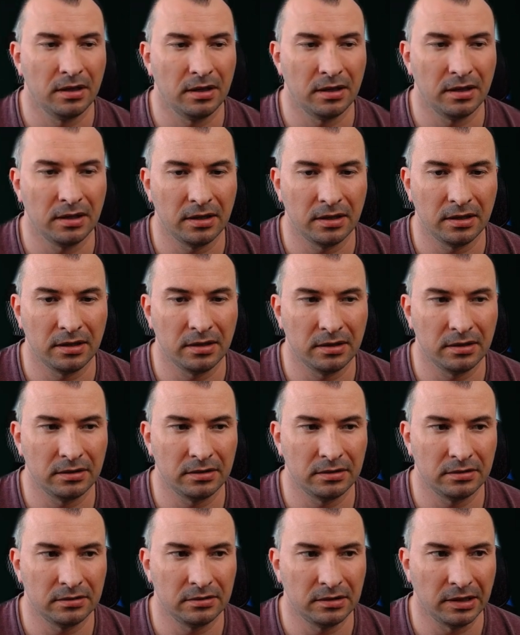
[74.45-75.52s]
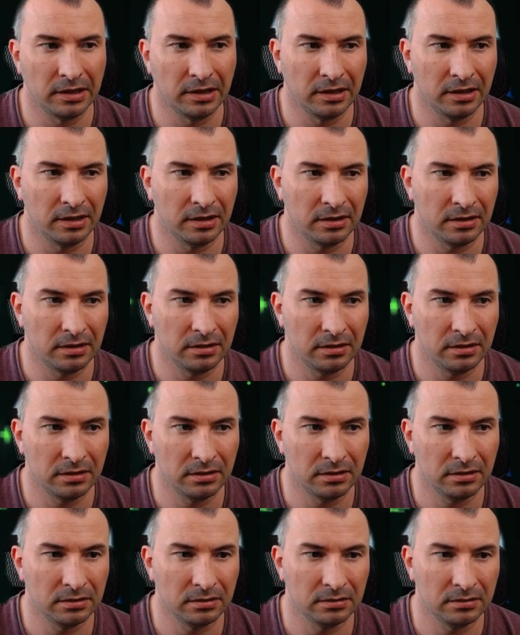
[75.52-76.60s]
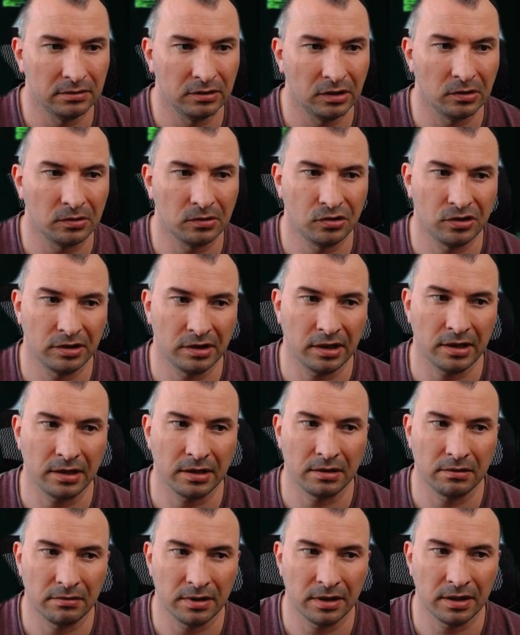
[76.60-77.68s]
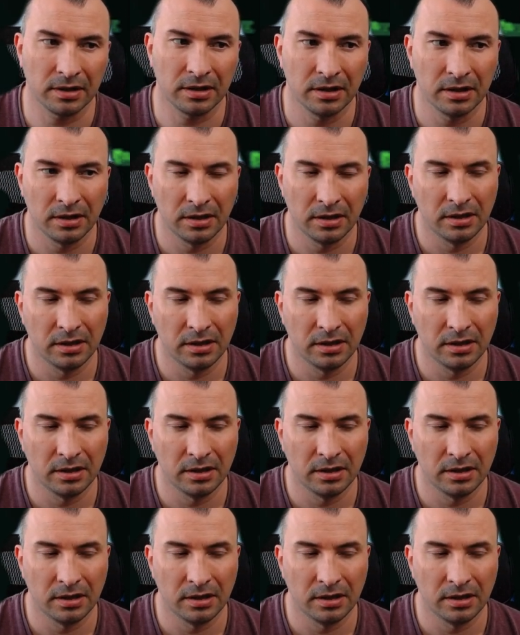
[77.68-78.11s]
uh, the Node.js, right?